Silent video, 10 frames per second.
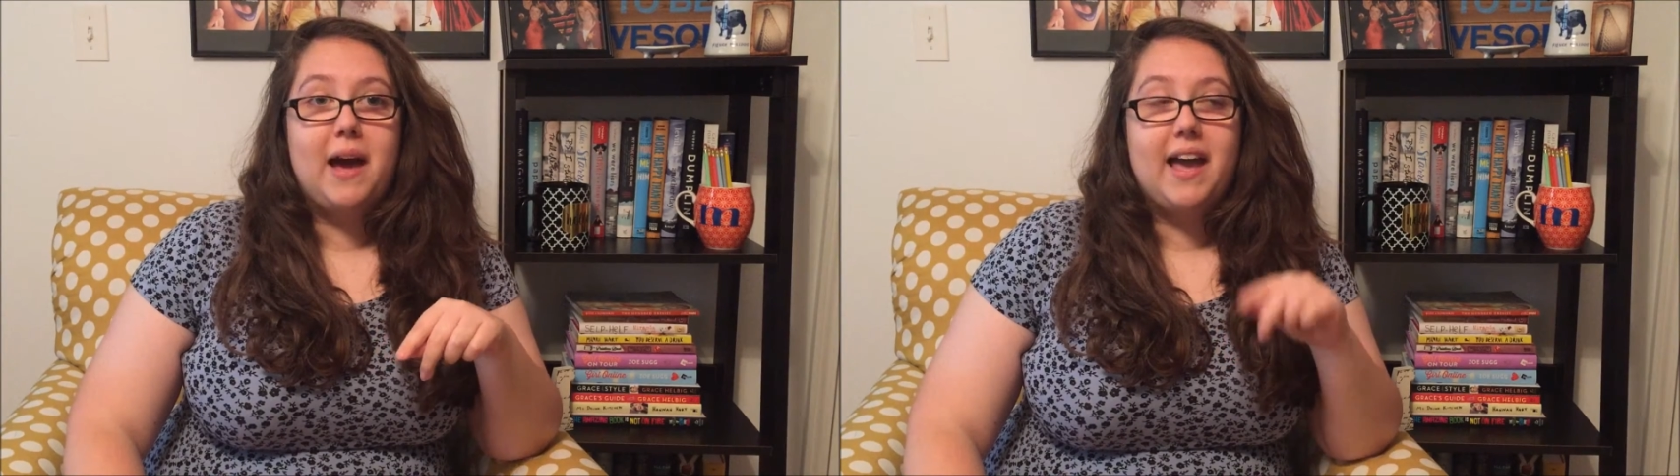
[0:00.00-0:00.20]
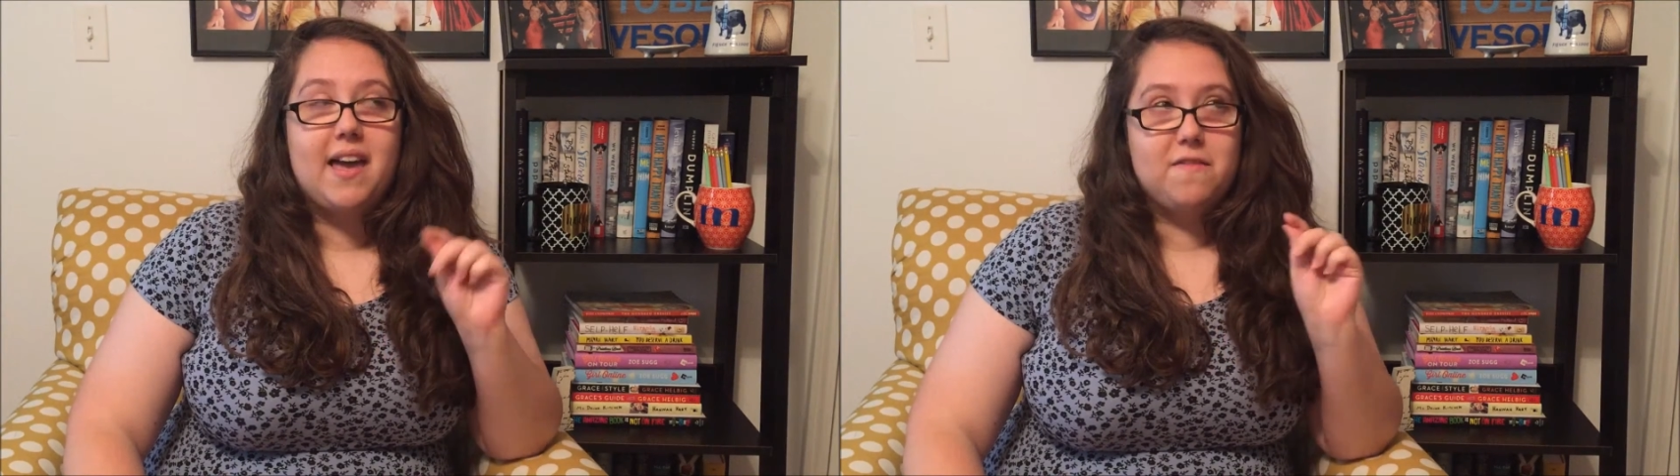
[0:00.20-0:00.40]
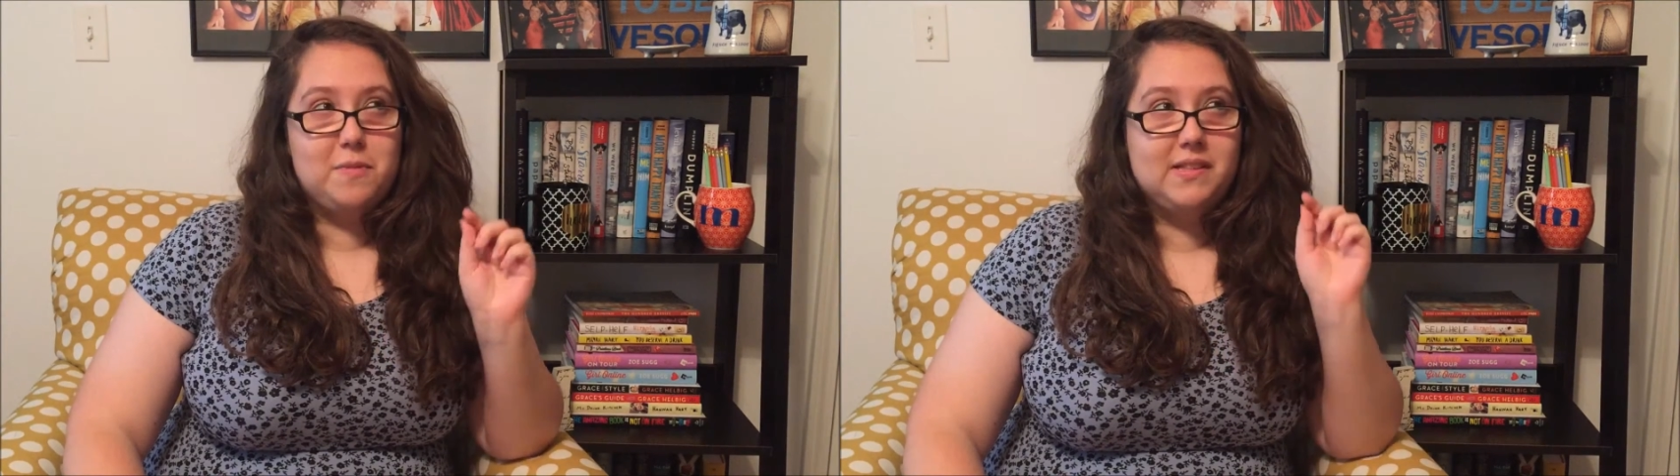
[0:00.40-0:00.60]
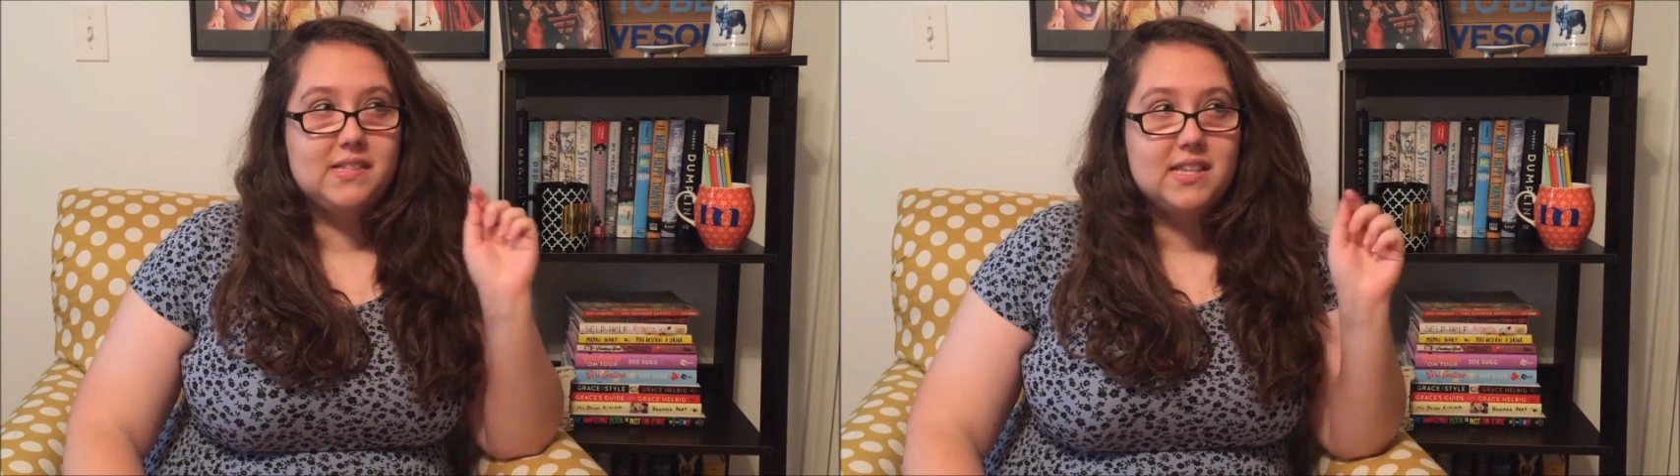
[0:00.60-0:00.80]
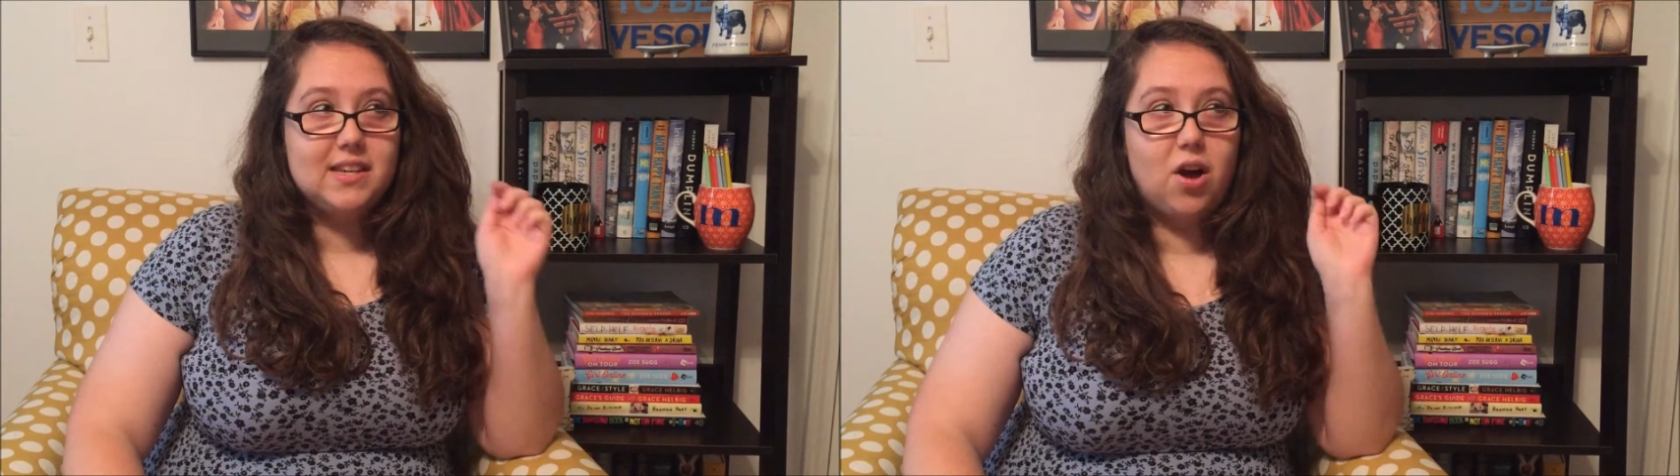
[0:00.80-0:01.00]
I have been
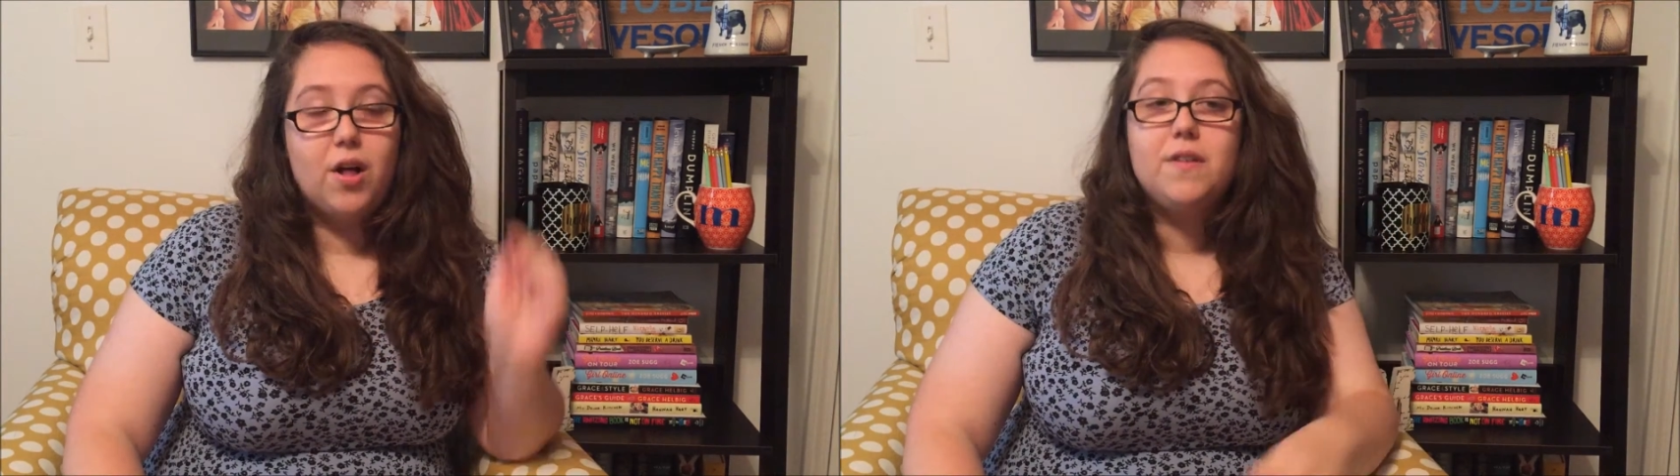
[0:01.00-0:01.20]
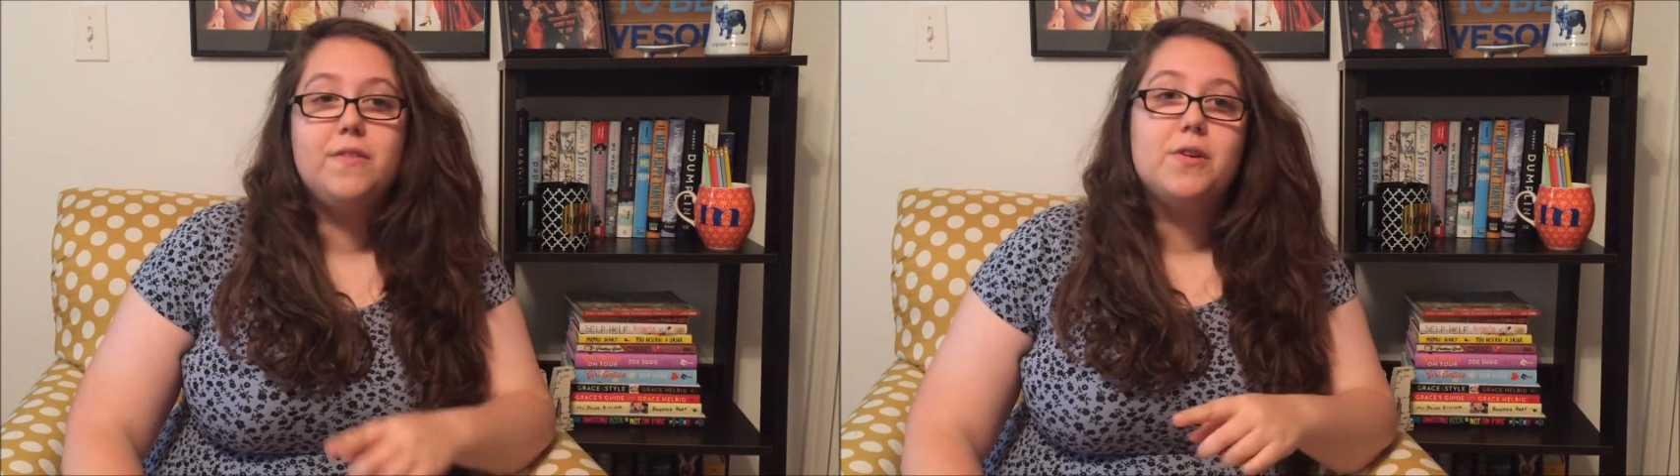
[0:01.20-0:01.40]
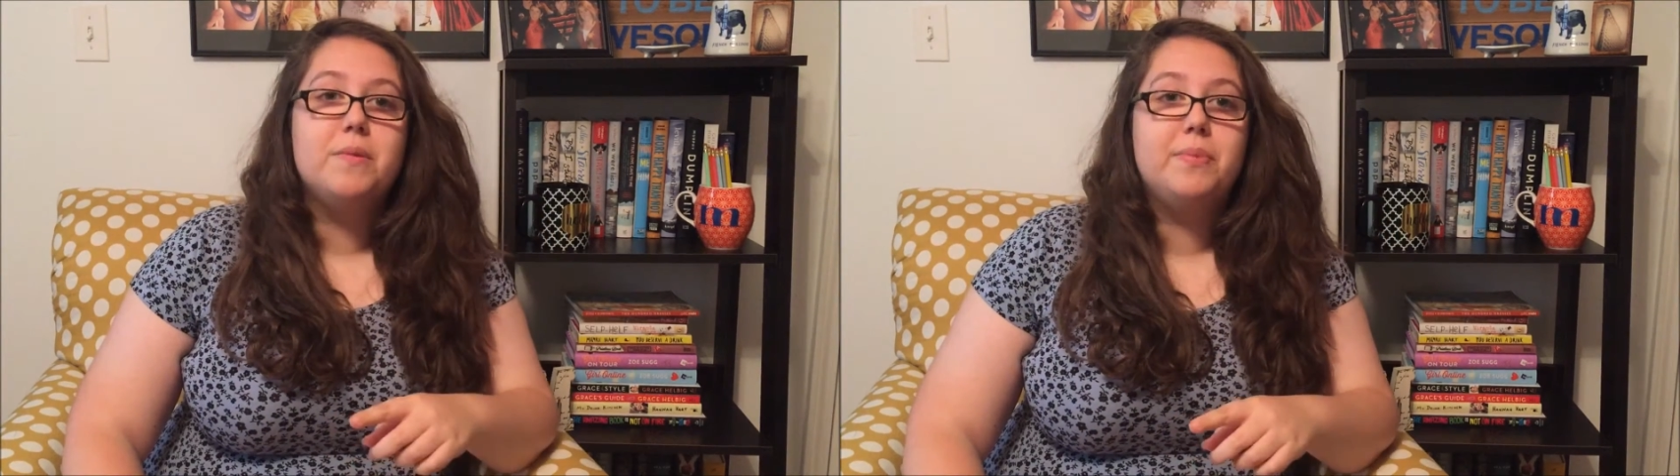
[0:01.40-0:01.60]
seeing all of your